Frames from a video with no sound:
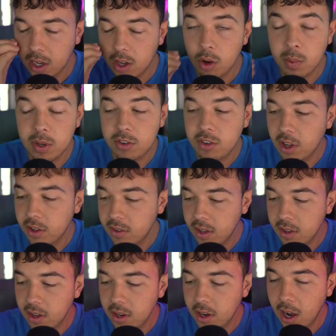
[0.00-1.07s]
Coleman
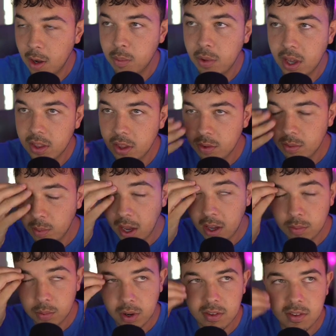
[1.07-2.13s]
Shelton did not play in this
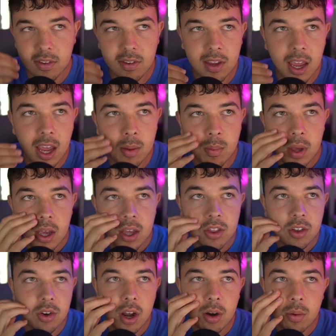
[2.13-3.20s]
past preseason game.
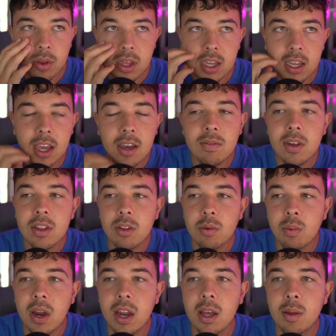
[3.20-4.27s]
They're not really giving
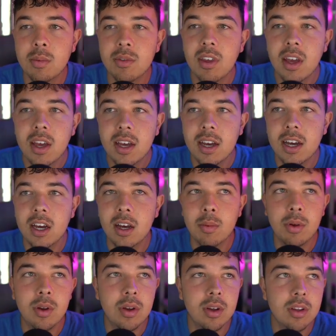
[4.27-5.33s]
the Rams,
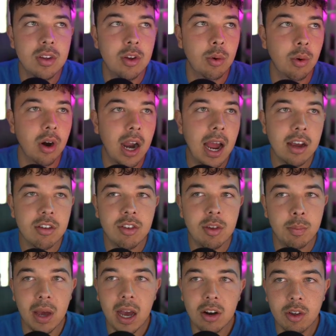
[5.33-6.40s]
who are
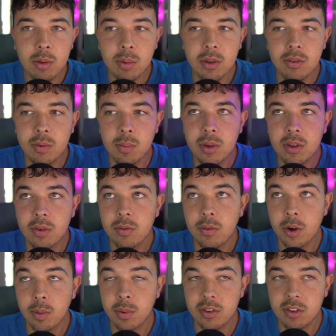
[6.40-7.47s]
actually battling
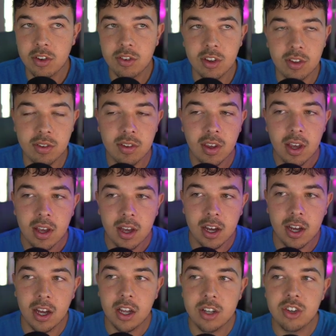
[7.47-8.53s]
for positions,
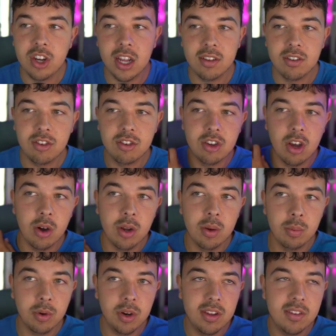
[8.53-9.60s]
a chance to show
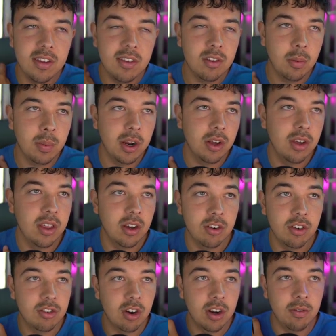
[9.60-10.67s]
in preseason. Apparently,
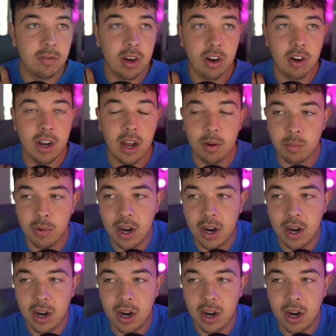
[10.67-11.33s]
they're just trying to figure it out in